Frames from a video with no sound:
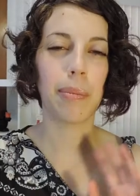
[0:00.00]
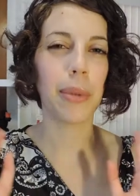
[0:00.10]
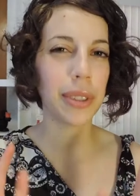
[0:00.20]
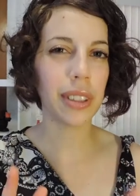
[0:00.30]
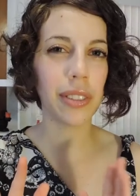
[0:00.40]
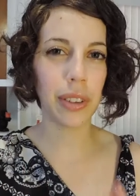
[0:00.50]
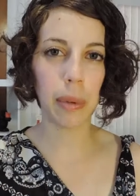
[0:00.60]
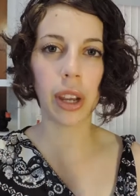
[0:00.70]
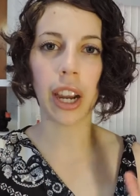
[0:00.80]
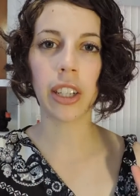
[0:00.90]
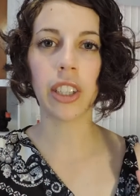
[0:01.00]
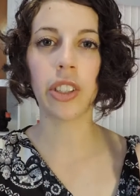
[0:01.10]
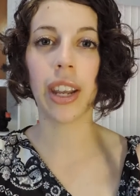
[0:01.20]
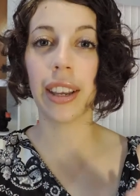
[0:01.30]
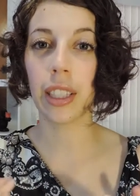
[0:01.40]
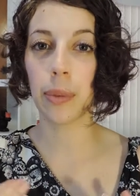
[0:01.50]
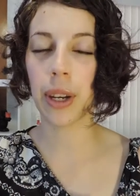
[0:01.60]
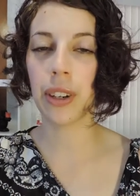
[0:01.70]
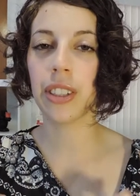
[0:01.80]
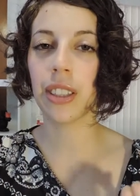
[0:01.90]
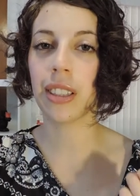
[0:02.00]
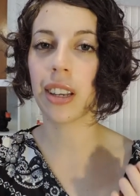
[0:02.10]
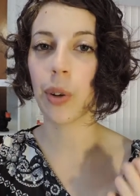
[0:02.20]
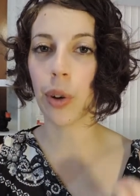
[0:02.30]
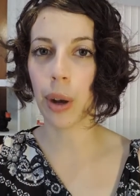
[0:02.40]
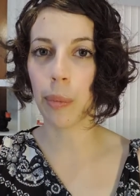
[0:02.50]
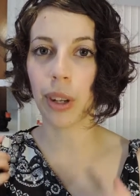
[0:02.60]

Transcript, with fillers: Most of the female characters that I experienced as I grew up